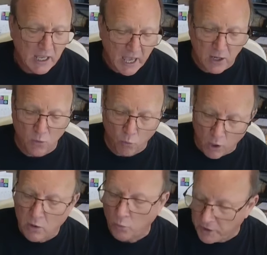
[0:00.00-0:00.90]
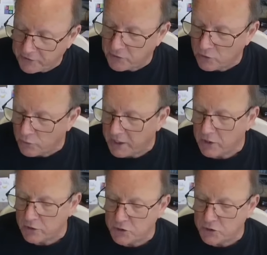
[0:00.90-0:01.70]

and work with doing your